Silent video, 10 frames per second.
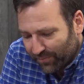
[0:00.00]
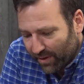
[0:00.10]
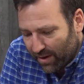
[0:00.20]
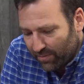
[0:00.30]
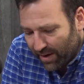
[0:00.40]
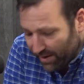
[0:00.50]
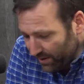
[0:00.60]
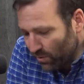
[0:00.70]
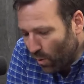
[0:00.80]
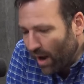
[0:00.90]
Um, and
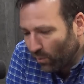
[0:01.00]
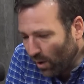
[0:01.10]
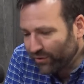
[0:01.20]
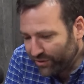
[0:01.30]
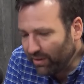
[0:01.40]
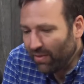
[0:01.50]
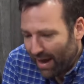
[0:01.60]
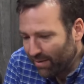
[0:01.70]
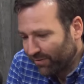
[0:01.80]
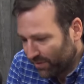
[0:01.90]
you know, while while still
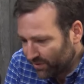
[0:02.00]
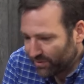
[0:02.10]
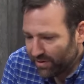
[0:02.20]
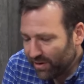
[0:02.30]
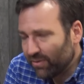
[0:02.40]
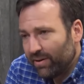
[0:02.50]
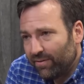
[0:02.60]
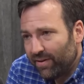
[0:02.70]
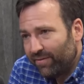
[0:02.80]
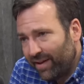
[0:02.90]
allowing for a certain degree
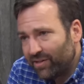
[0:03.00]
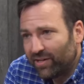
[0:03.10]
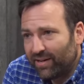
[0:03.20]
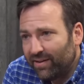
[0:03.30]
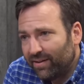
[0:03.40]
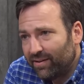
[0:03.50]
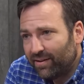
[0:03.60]
of innovation